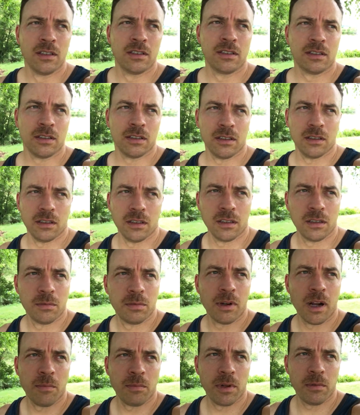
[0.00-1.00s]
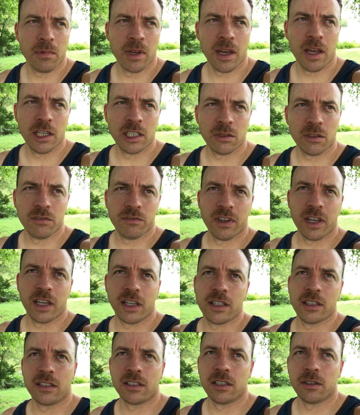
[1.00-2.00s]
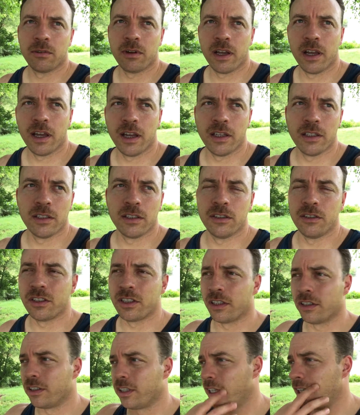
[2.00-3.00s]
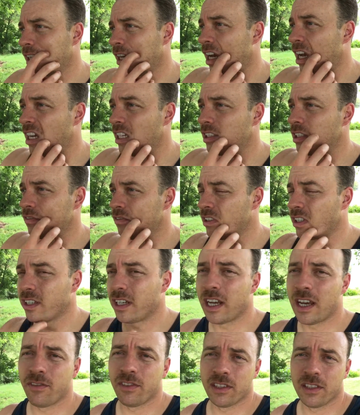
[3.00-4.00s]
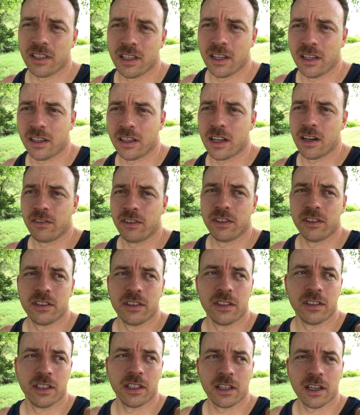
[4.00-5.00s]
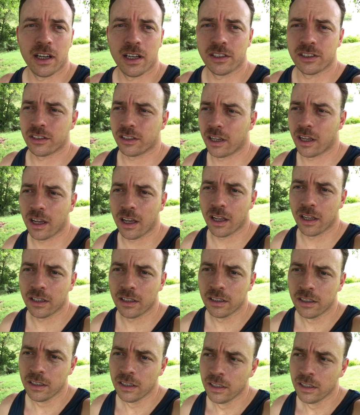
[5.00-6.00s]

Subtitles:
See, property management, vacancy rates, utility costs, if you're going to have the tenant cover the utility costs or not.